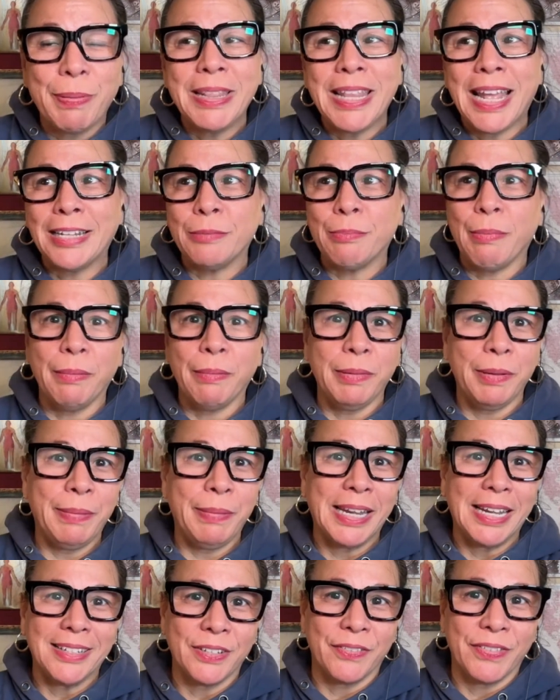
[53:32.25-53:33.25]
but that's maybe
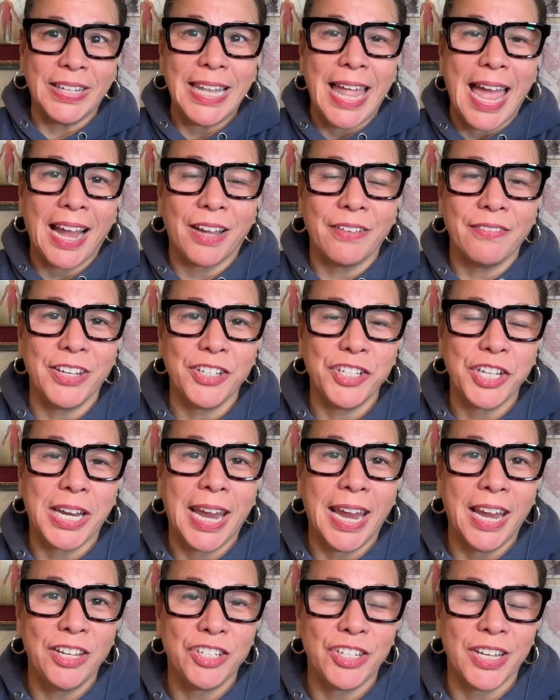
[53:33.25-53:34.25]
because of a lack of
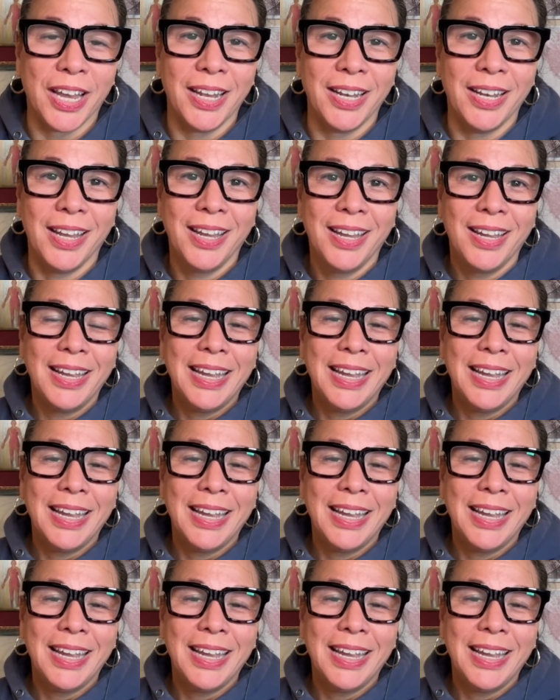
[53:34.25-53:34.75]
education.